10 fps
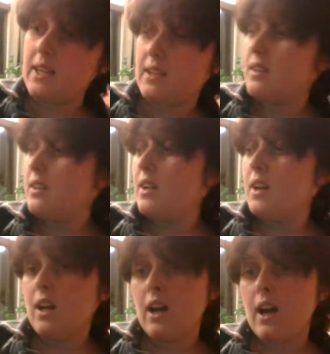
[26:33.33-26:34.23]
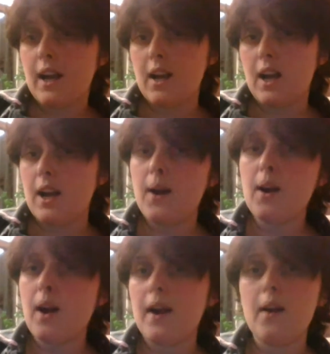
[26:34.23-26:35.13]
read.
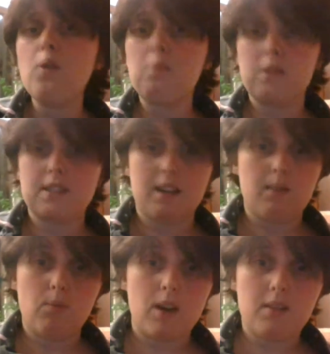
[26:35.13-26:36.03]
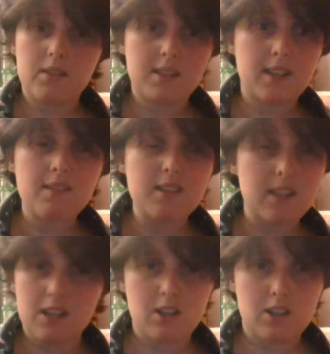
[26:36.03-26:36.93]
I hope it's done well. It
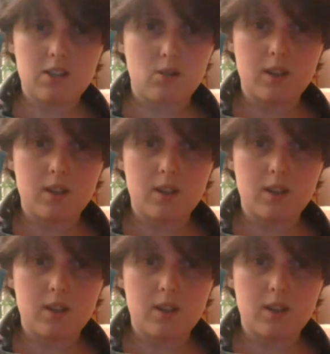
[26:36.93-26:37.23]
sounds like a good